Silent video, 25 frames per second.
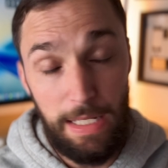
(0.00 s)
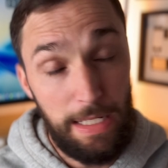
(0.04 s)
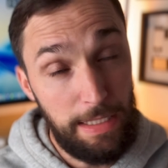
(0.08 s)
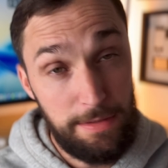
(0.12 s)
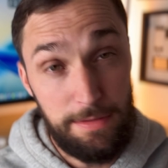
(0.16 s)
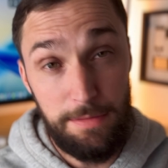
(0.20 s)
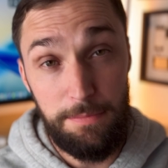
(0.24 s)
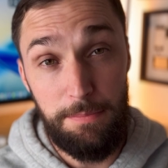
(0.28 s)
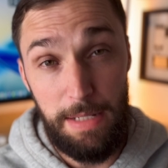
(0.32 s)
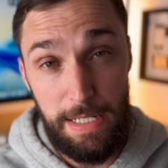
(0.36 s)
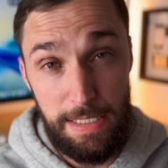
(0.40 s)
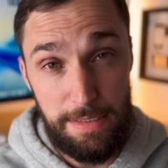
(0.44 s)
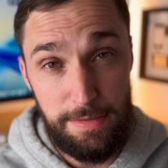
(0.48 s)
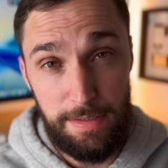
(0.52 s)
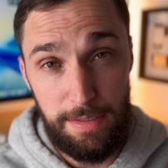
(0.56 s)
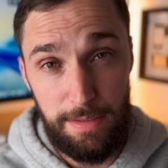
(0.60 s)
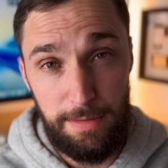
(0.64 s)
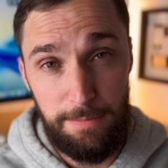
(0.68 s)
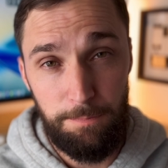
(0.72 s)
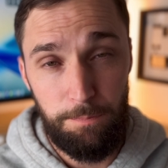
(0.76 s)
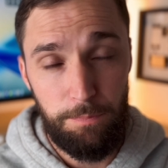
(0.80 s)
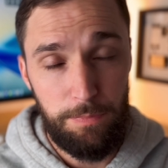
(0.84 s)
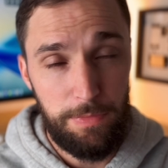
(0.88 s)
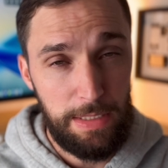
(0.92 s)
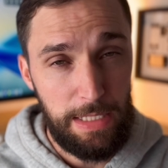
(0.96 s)
It's
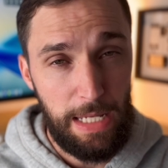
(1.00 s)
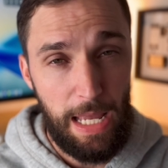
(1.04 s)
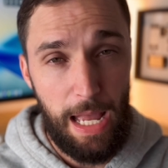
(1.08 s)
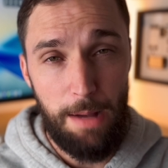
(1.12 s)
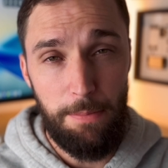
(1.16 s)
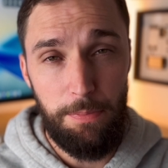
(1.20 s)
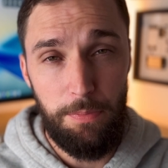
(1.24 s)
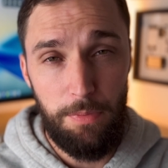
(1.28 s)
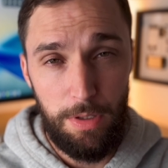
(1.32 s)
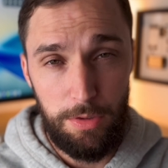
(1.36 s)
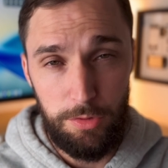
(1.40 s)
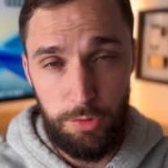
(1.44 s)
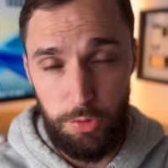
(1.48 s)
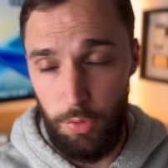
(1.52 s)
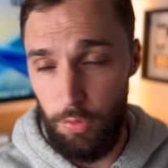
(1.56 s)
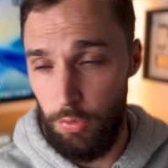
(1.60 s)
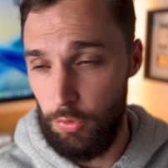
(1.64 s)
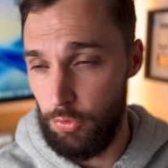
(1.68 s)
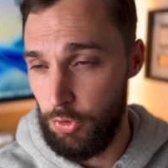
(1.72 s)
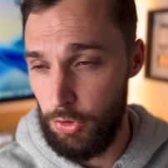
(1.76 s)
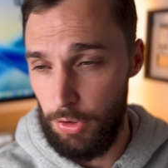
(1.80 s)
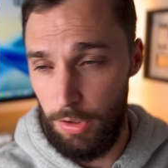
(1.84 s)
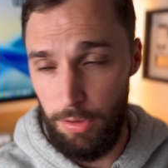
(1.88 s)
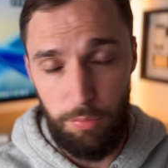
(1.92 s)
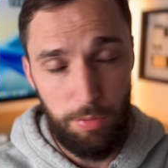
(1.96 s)
amazing. The Apple Watch
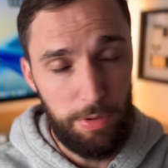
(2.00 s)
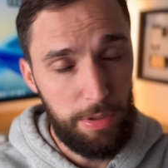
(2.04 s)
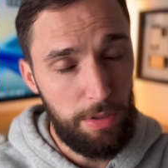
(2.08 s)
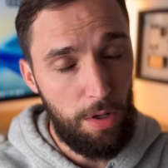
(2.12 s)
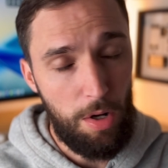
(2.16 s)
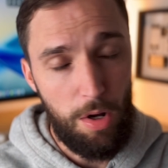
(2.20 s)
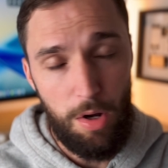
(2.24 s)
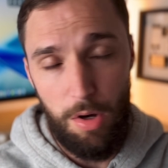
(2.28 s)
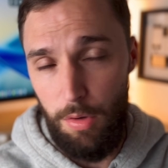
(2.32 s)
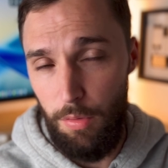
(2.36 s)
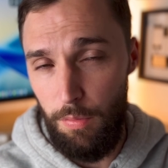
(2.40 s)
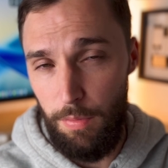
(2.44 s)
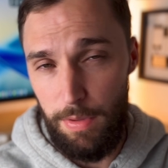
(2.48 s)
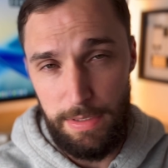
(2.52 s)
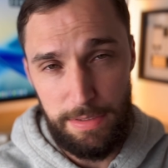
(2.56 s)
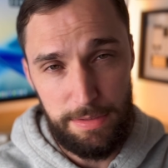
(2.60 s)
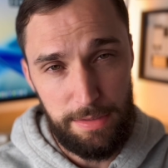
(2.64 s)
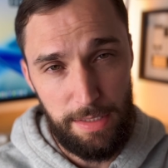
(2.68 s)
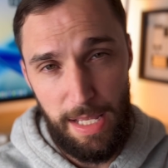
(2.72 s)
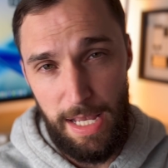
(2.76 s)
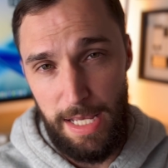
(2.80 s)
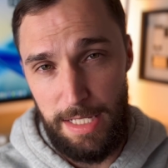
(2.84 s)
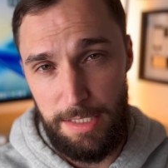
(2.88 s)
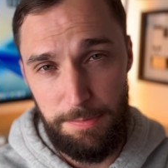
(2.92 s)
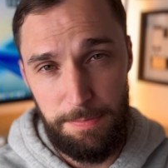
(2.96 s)
Ultra would always
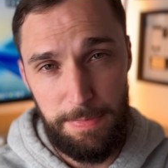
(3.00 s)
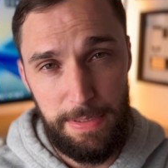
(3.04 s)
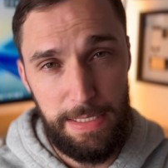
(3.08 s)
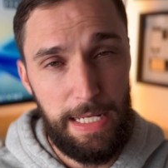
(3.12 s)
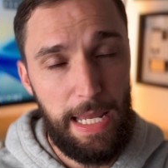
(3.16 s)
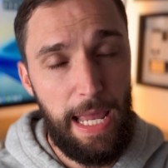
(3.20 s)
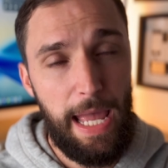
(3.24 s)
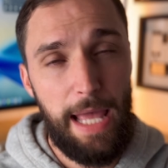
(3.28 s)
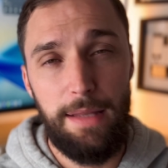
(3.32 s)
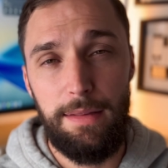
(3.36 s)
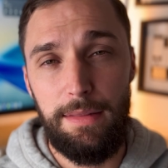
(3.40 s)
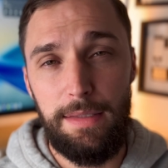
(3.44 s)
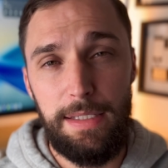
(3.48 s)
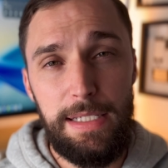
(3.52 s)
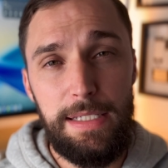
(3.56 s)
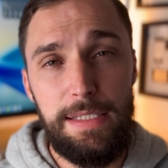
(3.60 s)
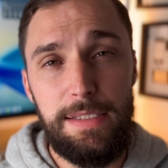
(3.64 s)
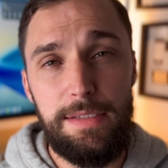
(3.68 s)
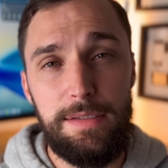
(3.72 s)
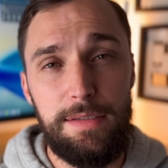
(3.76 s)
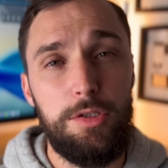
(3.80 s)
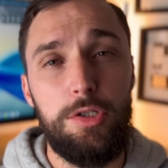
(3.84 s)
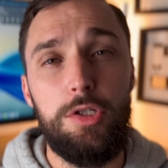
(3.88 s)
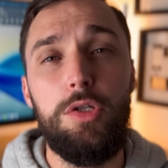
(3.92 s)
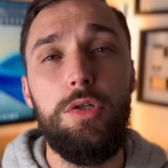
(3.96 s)
last me at
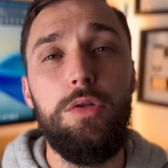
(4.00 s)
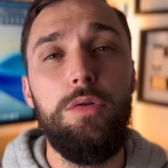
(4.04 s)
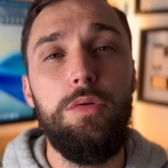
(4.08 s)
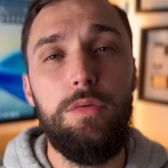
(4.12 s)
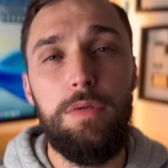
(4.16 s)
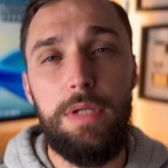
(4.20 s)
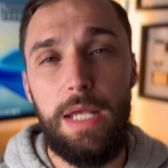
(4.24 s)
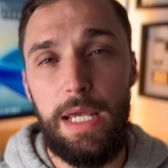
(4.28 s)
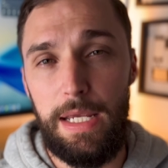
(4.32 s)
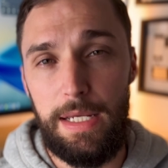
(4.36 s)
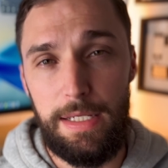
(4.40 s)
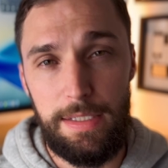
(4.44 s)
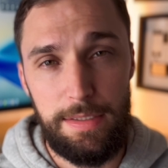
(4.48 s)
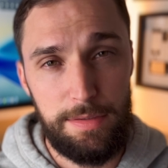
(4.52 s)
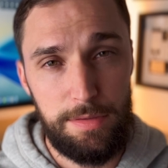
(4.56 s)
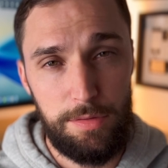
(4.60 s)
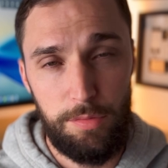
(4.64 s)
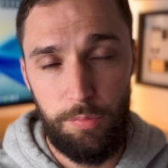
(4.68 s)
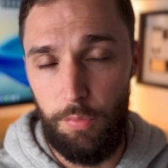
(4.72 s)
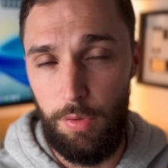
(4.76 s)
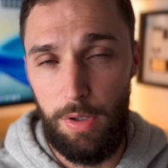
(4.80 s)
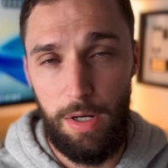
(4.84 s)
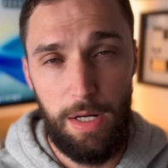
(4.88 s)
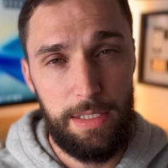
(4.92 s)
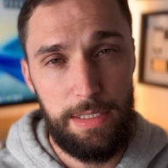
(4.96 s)
least 2 days
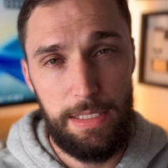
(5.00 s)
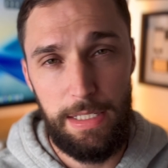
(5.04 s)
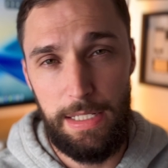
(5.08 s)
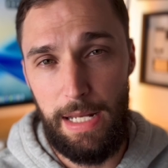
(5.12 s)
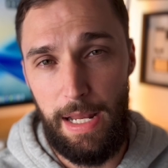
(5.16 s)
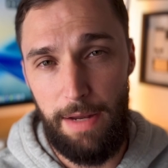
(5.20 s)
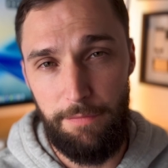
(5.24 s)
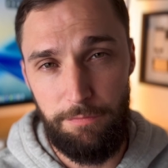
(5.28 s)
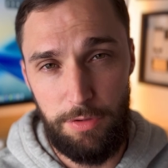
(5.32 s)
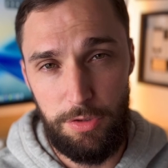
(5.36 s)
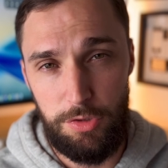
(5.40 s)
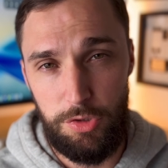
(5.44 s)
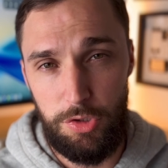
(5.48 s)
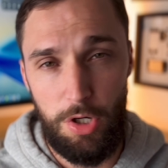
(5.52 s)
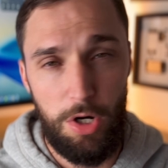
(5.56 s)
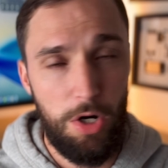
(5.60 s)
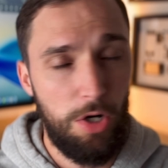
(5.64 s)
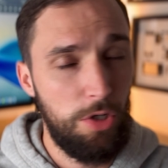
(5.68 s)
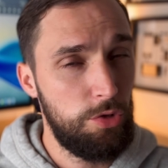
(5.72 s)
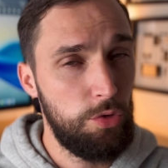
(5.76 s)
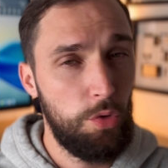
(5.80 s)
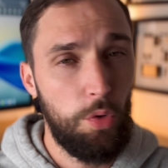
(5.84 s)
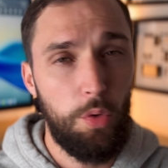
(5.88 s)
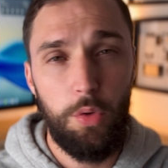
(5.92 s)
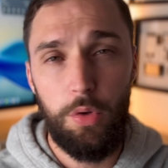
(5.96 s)
where I didn't have to
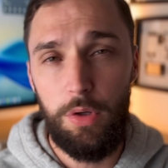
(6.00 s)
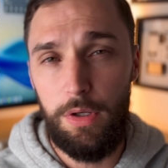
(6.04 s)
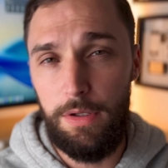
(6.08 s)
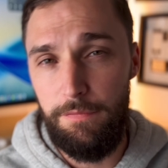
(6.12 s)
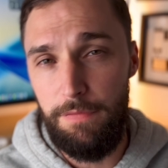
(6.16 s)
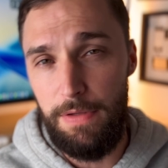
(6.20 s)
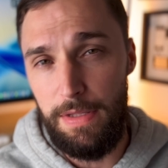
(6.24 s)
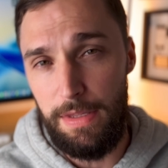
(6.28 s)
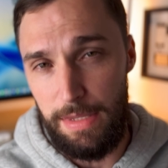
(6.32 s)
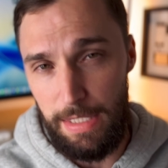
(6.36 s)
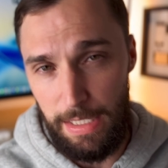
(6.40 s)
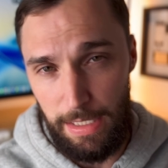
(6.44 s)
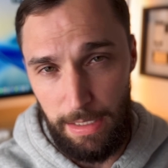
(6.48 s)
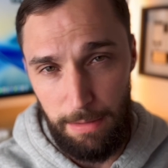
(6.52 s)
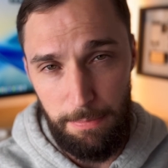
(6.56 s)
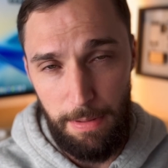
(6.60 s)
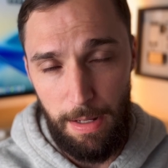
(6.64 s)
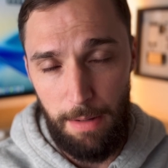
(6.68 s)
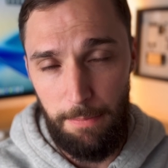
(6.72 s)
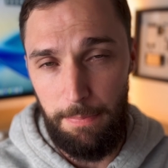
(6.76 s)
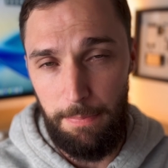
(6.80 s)
charge or even think about